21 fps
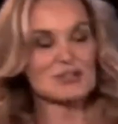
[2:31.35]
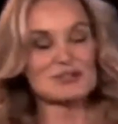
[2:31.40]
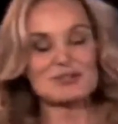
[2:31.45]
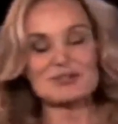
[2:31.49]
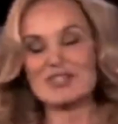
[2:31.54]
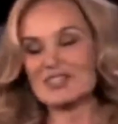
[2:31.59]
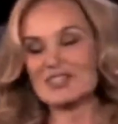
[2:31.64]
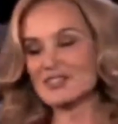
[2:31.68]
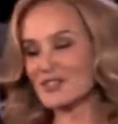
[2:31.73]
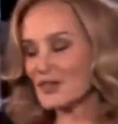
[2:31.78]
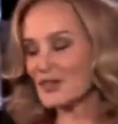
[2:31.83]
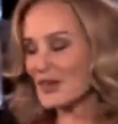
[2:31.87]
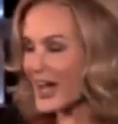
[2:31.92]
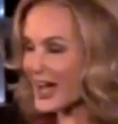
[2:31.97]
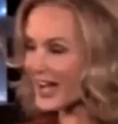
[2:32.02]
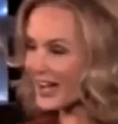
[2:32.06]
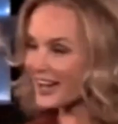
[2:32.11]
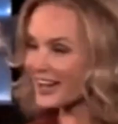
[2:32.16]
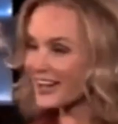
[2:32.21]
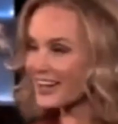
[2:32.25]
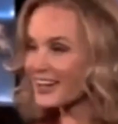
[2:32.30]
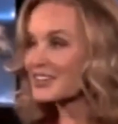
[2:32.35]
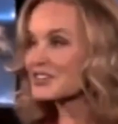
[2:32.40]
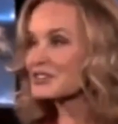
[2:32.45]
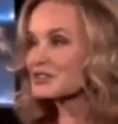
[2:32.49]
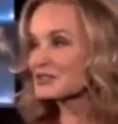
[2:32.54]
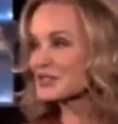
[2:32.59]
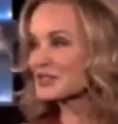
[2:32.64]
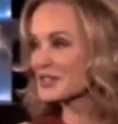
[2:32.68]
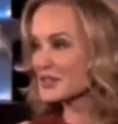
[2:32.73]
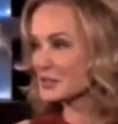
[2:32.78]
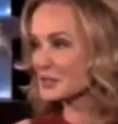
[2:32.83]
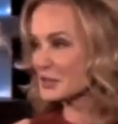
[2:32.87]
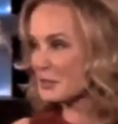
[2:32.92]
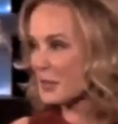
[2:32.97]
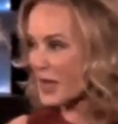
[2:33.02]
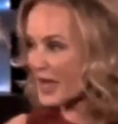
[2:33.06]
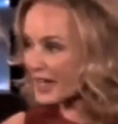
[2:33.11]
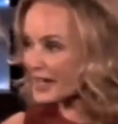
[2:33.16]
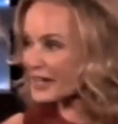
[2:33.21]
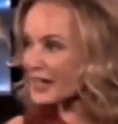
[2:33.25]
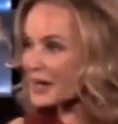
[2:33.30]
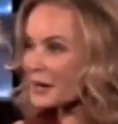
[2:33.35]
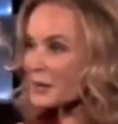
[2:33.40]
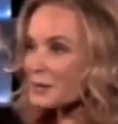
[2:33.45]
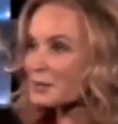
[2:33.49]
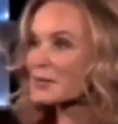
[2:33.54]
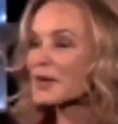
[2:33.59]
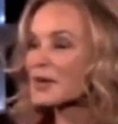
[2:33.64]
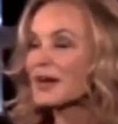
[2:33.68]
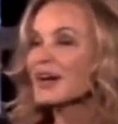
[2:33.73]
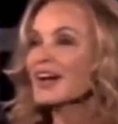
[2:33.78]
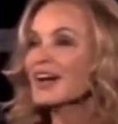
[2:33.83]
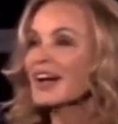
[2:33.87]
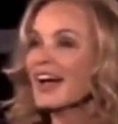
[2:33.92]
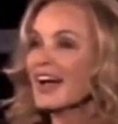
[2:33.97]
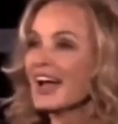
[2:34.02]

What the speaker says: you did your hair, you did your makeup,